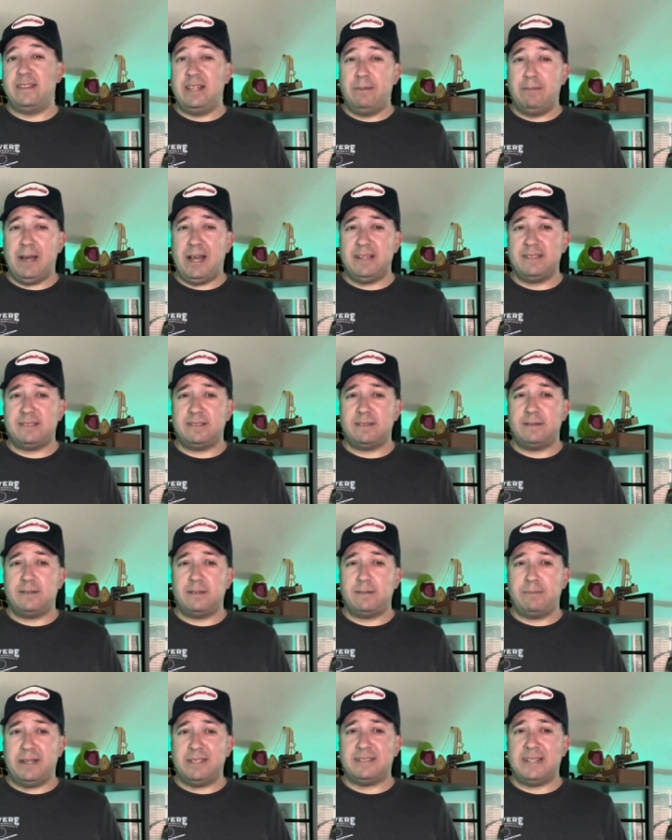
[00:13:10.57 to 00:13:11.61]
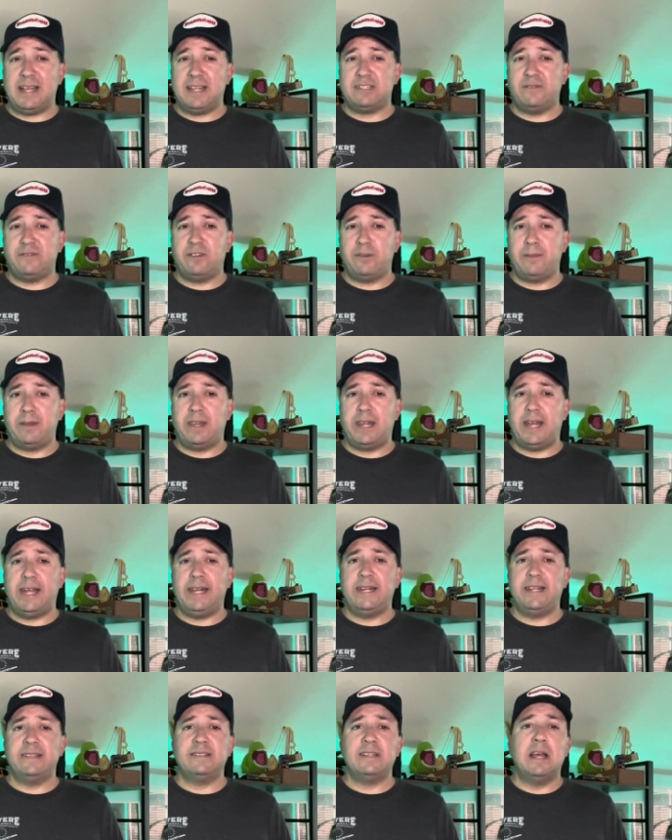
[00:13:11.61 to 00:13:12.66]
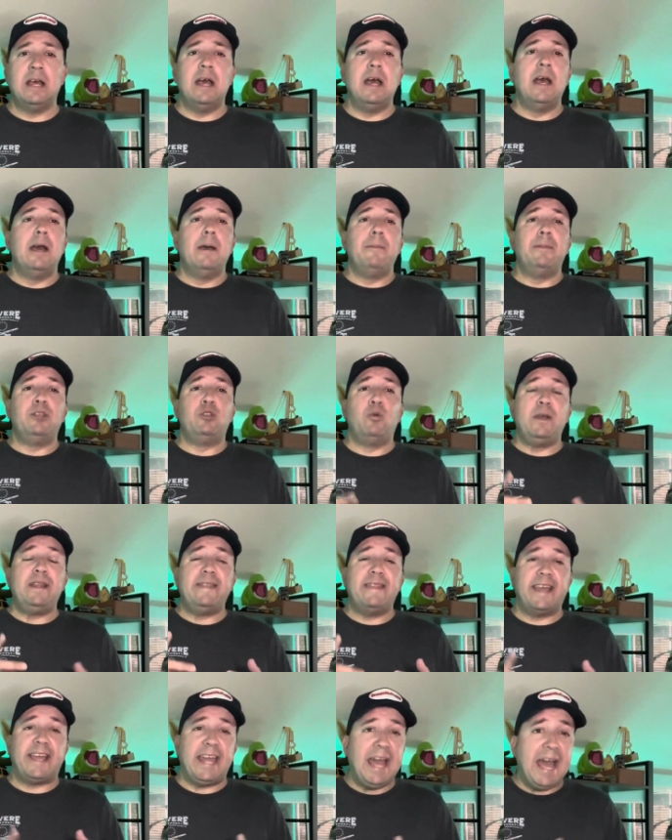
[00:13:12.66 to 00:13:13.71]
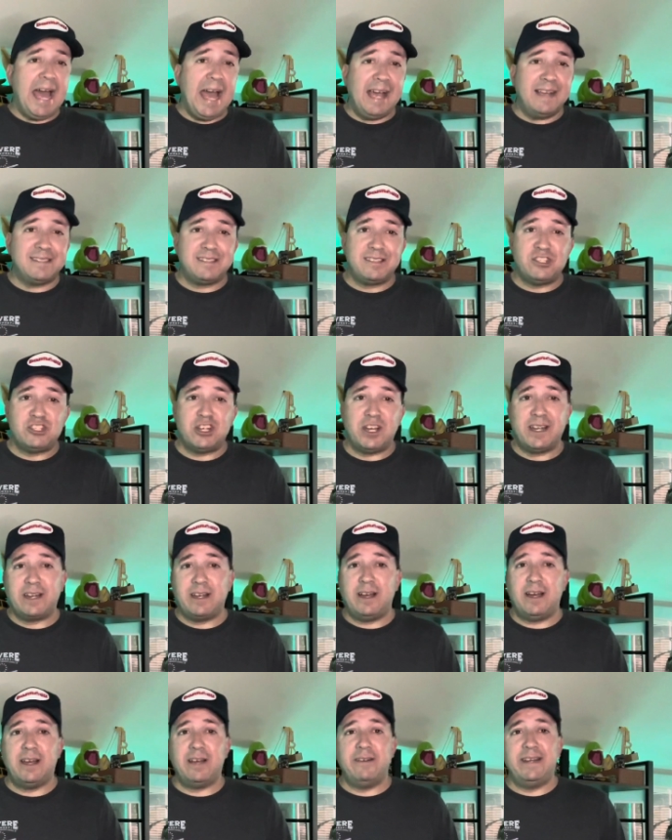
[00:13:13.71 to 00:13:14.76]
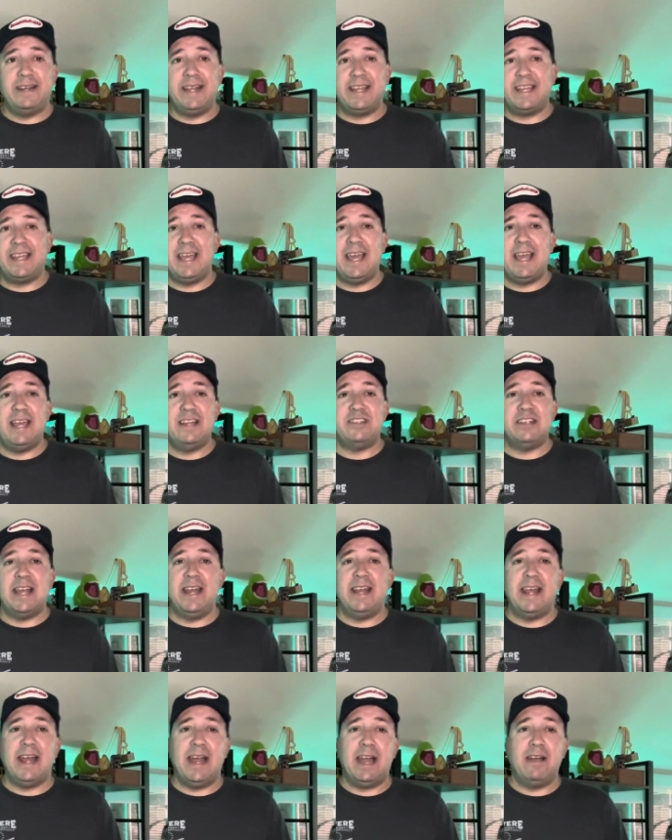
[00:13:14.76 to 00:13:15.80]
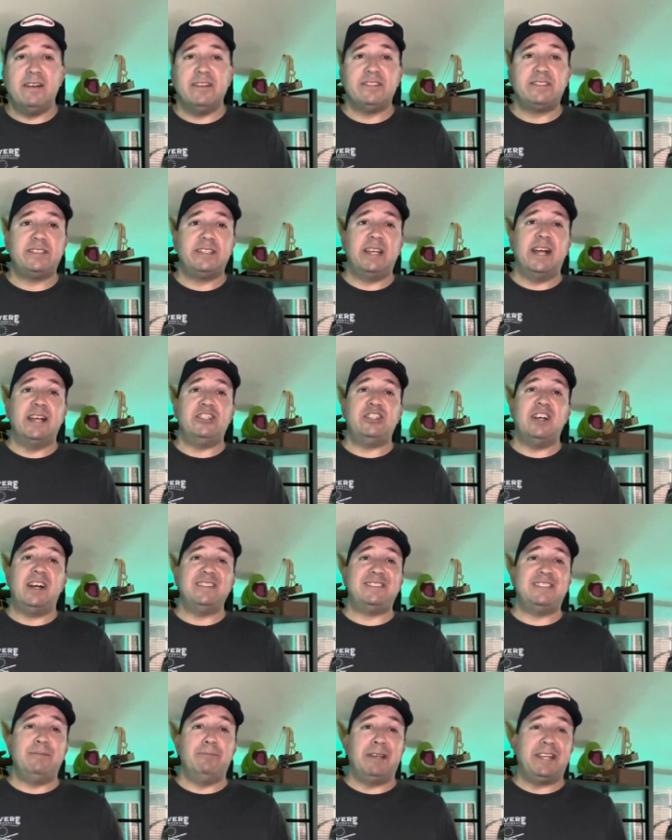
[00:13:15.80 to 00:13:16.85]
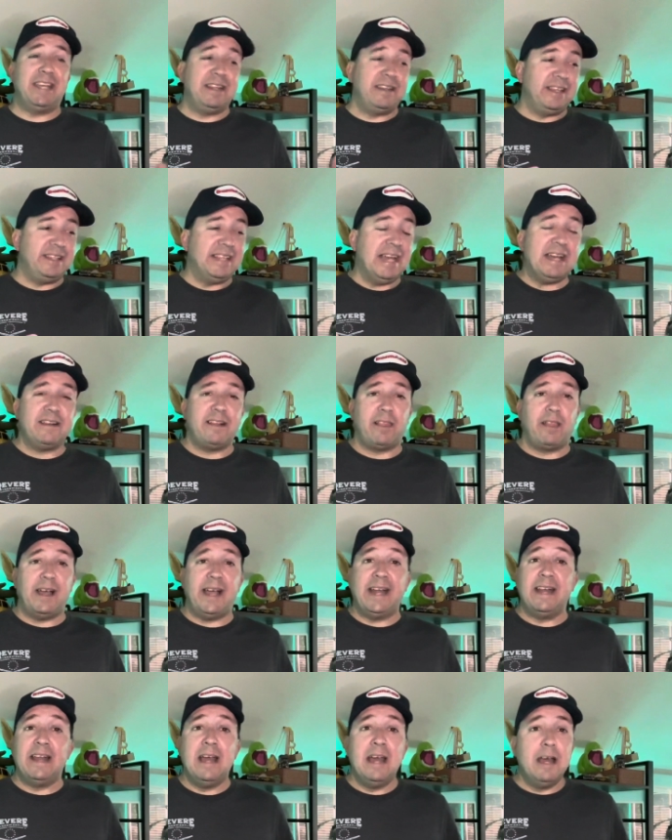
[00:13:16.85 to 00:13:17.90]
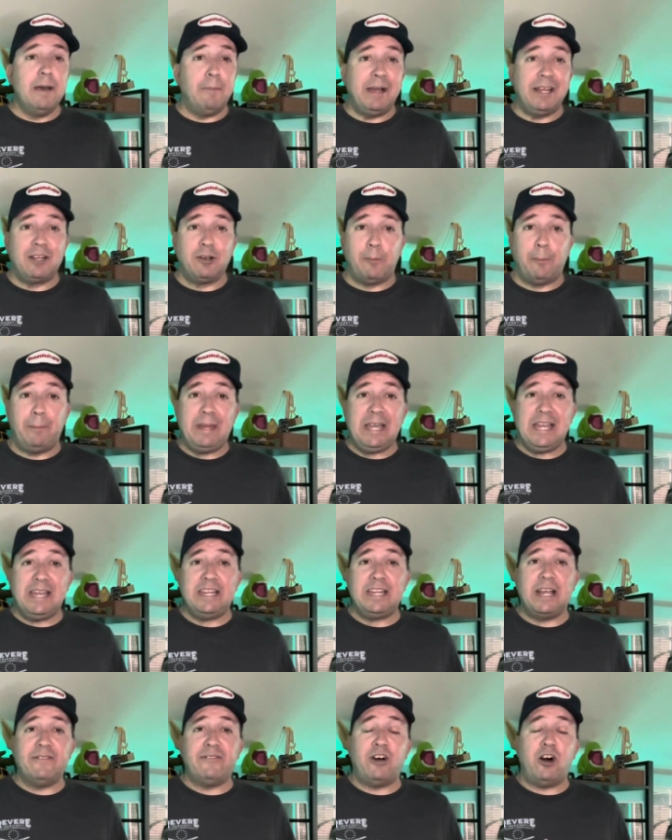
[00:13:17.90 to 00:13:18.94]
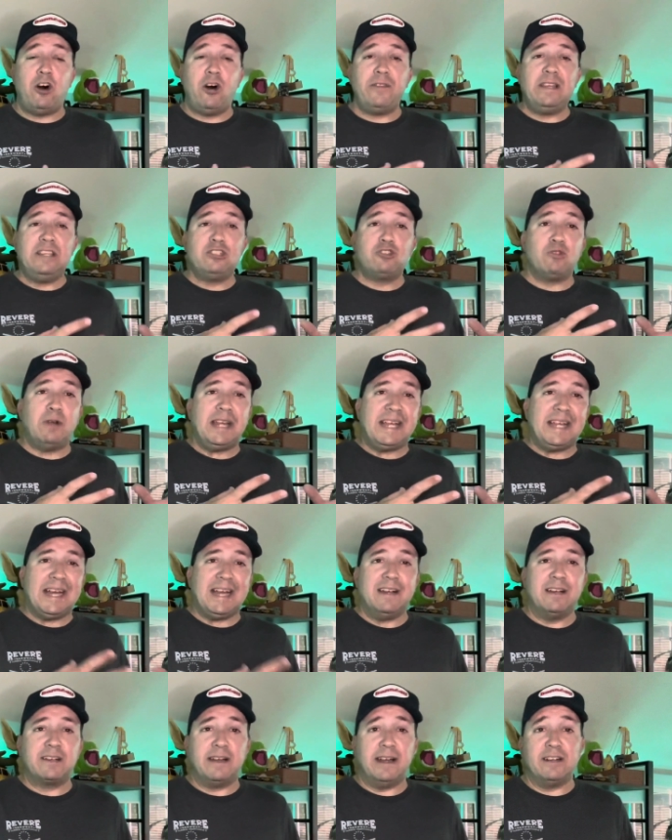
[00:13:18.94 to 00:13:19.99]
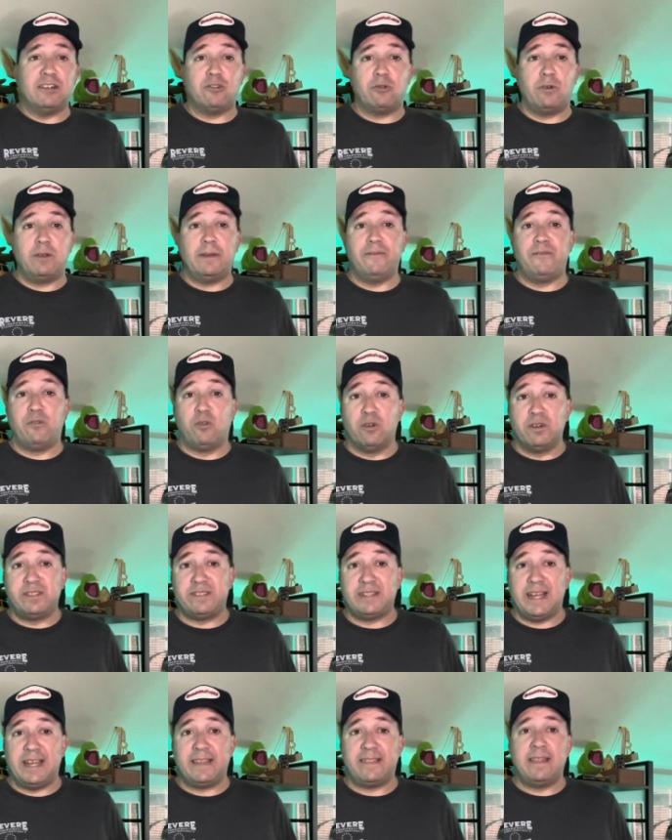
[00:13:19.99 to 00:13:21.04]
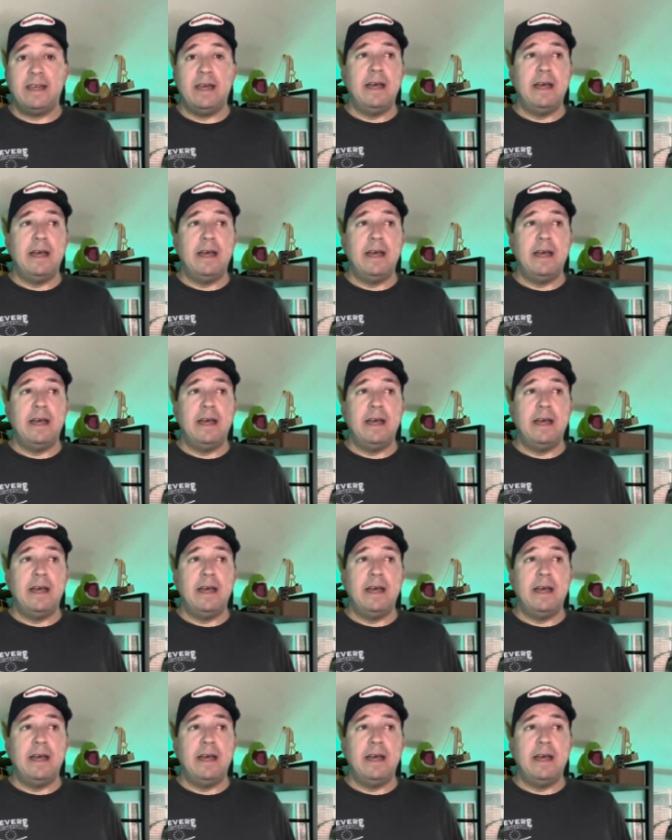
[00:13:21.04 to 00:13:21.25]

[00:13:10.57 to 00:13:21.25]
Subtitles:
the best action film in the 90s, between the cast, Sean Connery, Nick Cage, Ed Harris, you got John C. McGinley down the line, Michael Biehn, you have all these great character actors, William Forsythe,